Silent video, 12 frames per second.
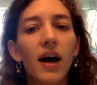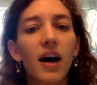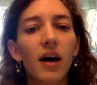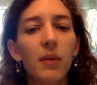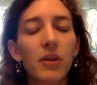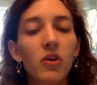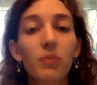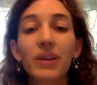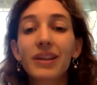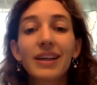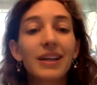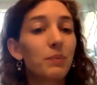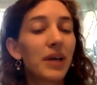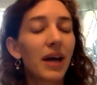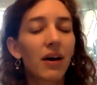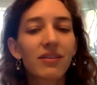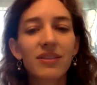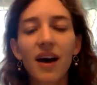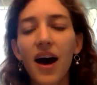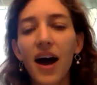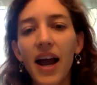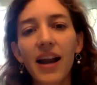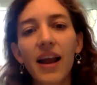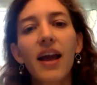and their ability to be outside,